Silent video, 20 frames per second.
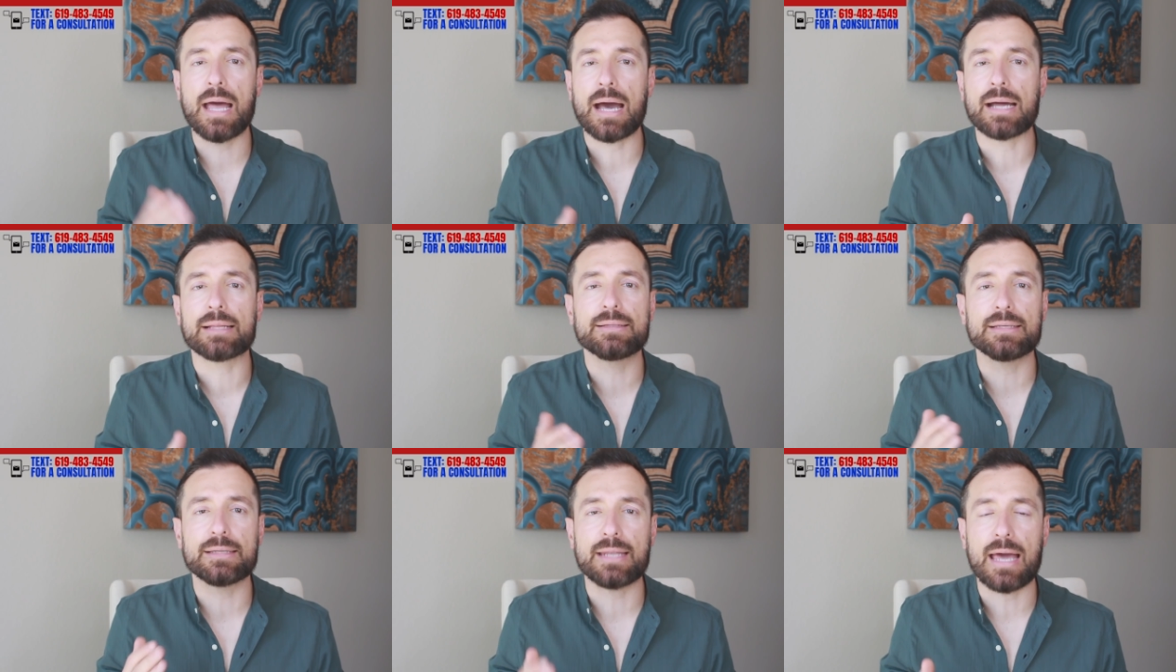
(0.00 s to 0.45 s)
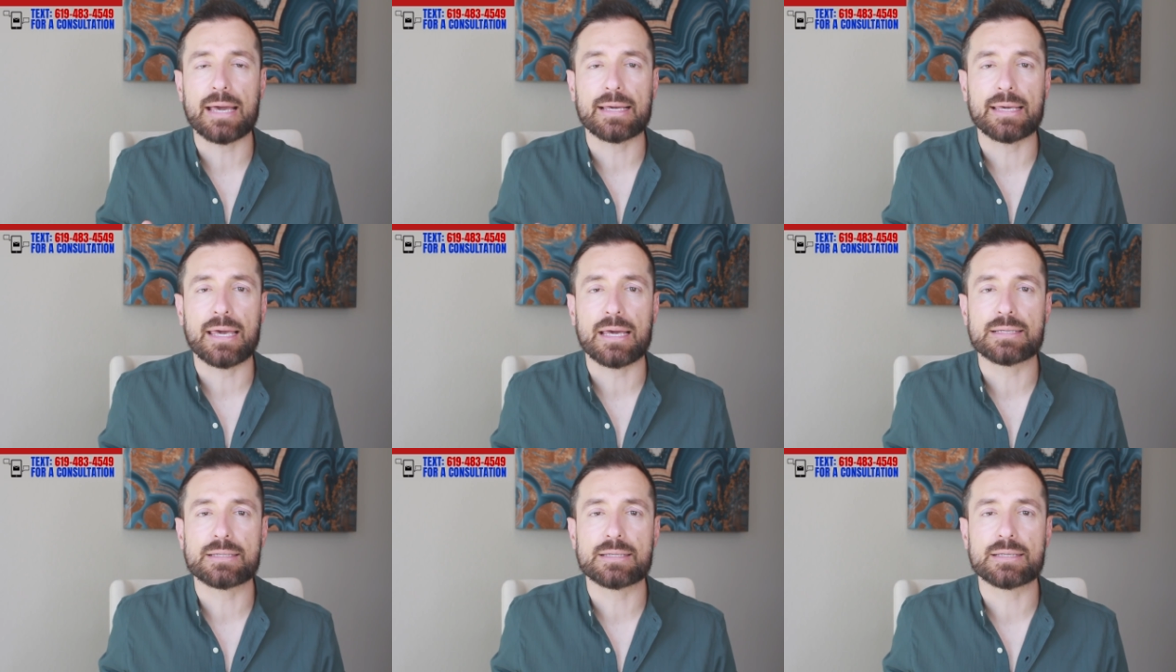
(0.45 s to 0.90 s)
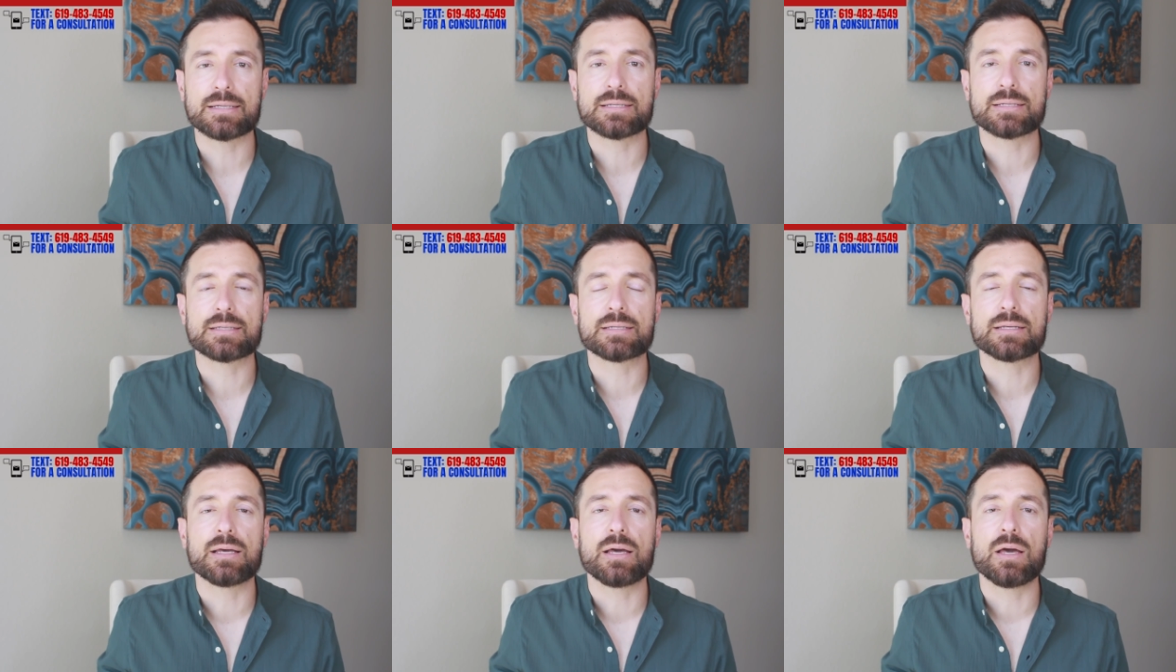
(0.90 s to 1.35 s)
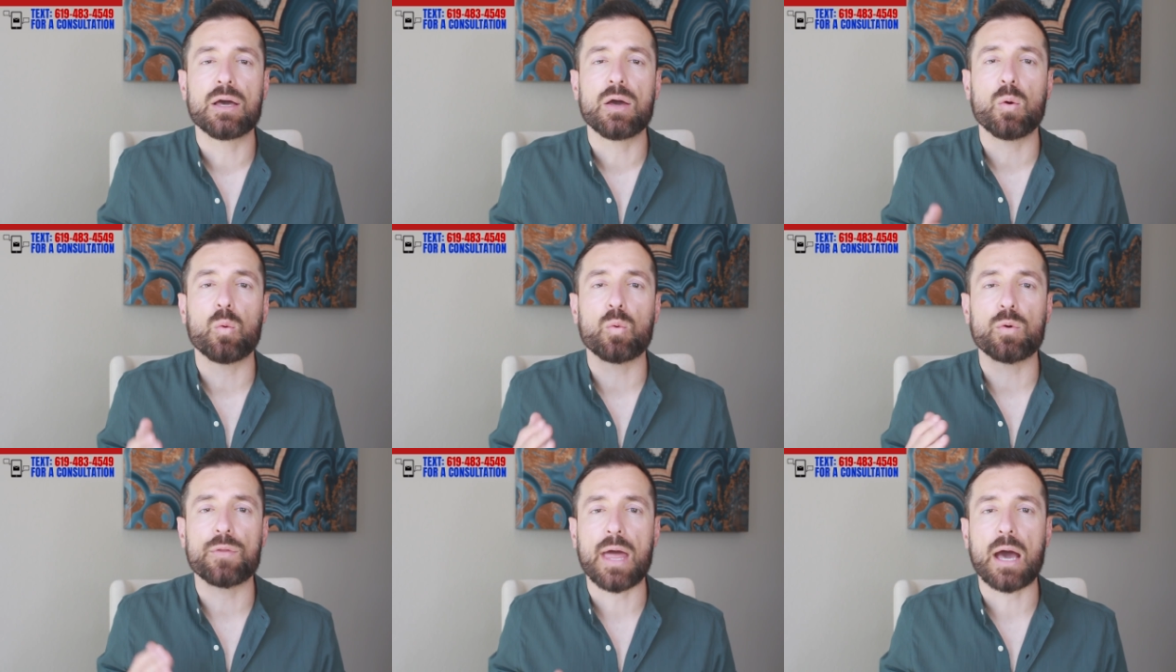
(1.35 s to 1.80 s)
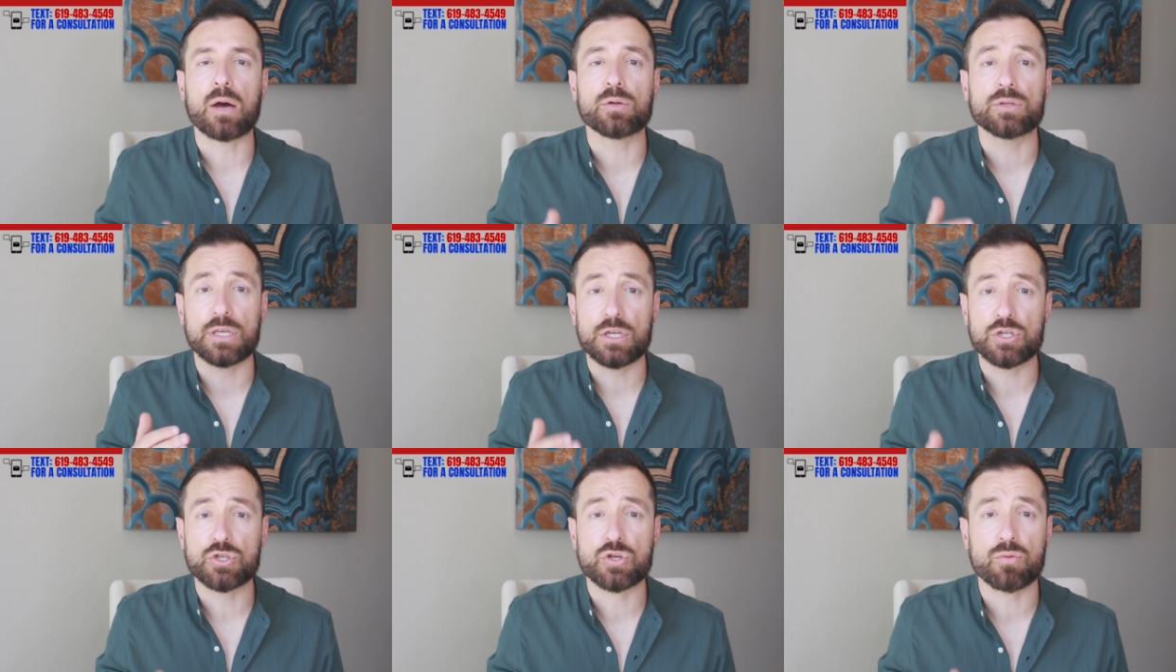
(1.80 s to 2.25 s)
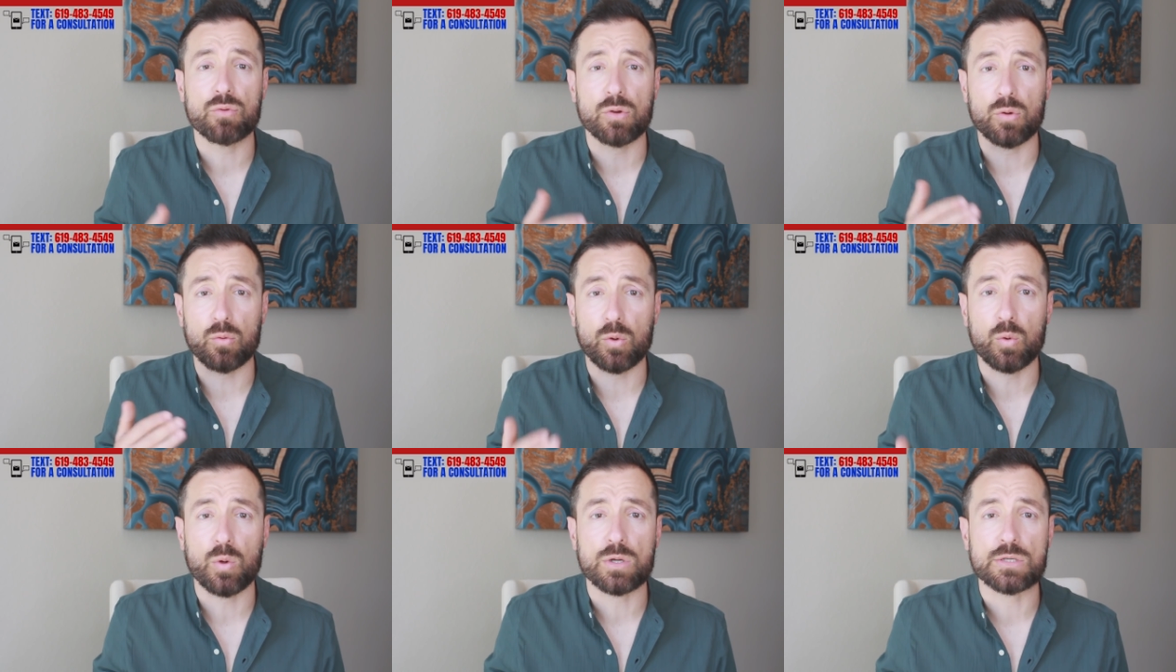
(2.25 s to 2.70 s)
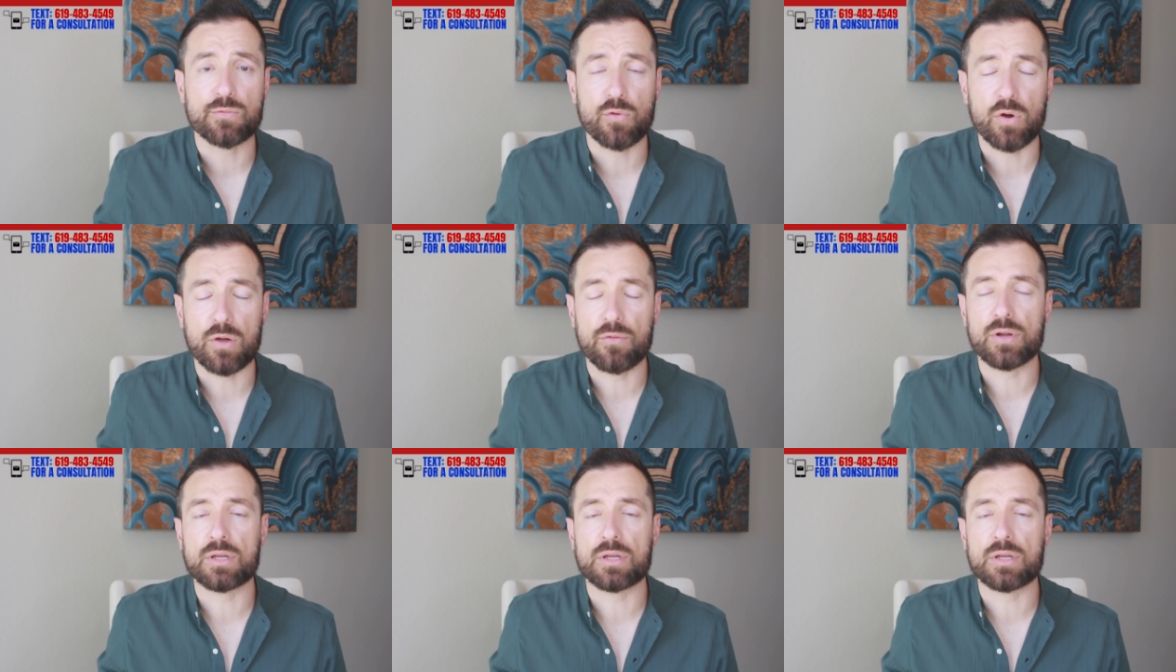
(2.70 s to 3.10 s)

not deny cases without issuing a request for